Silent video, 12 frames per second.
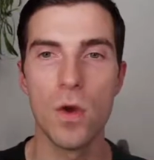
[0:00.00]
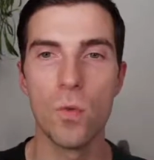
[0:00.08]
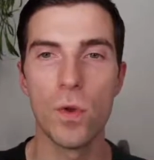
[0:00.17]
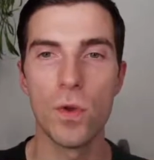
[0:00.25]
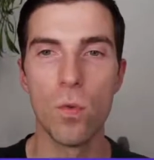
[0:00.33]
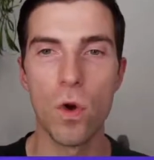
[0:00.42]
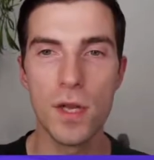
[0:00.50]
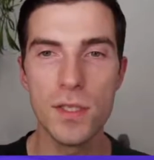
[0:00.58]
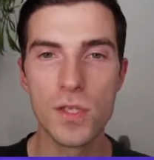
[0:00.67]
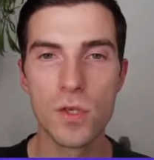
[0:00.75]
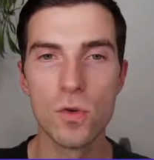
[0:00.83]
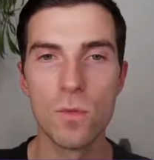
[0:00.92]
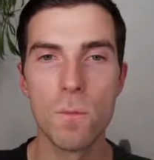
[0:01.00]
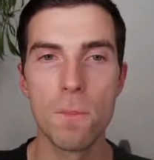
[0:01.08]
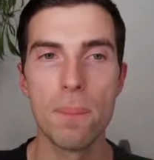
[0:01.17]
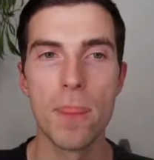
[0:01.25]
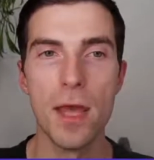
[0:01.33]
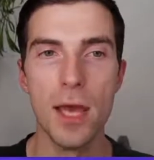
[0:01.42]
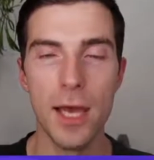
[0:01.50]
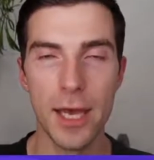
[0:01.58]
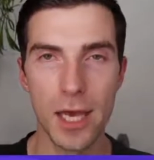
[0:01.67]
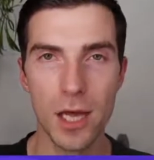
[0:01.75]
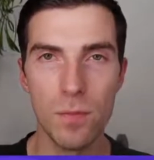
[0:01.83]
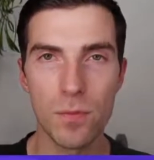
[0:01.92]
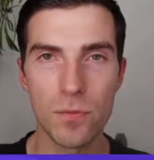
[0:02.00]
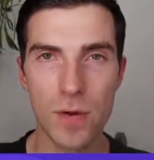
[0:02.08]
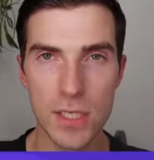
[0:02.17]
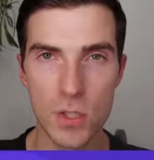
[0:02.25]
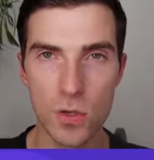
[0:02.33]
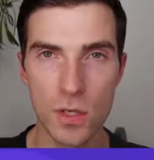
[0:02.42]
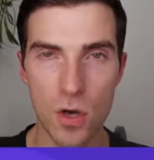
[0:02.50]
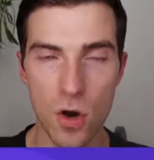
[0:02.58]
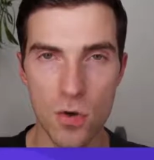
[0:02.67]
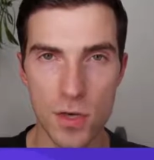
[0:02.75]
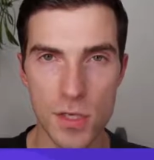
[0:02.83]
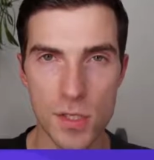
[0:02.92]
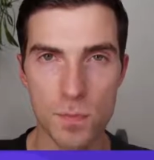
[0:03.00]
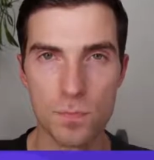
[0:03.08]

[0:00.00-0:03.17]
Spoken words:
we want to help restaurant owners